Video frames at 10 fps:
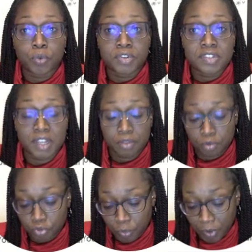towards
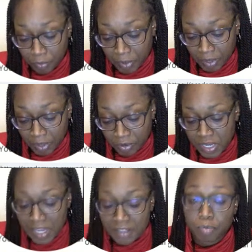9th through 12th
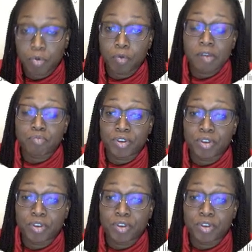graders. The pre